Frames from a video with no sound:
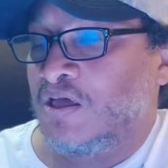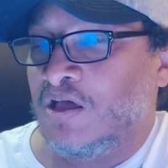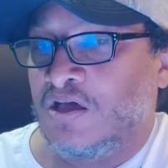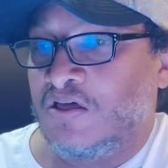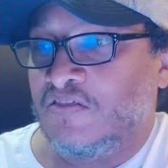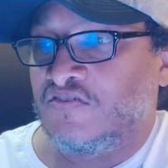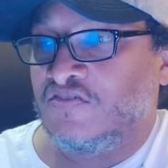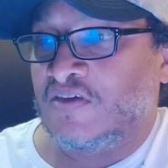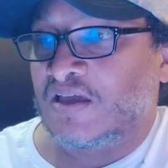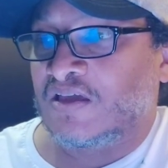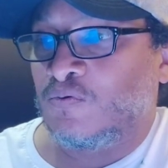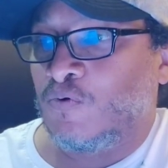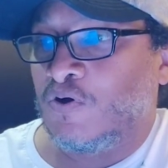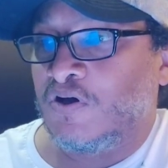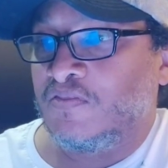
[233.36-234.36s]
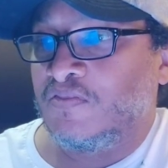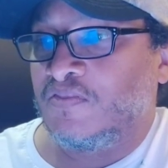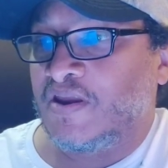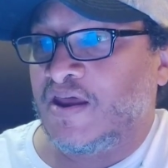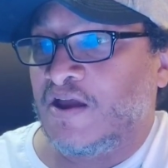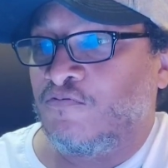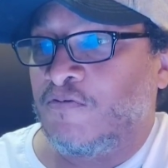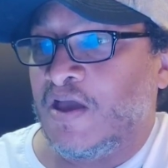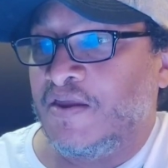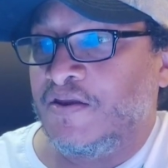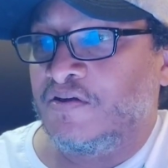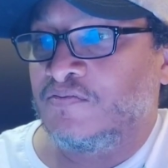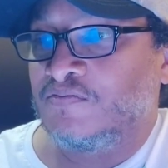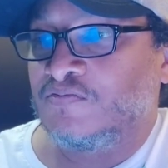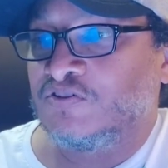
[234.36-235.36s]
The second one that I
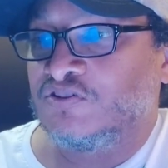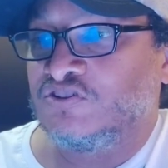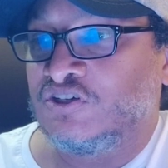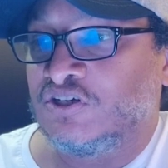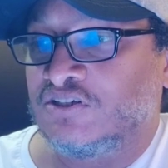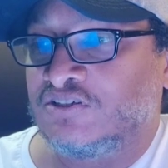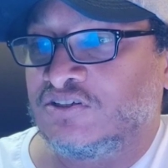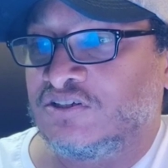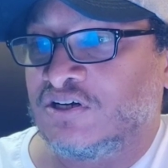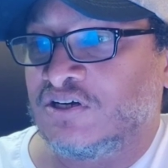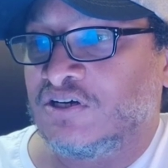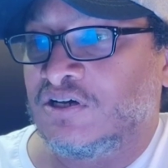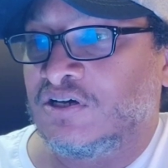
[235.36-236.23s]
read was just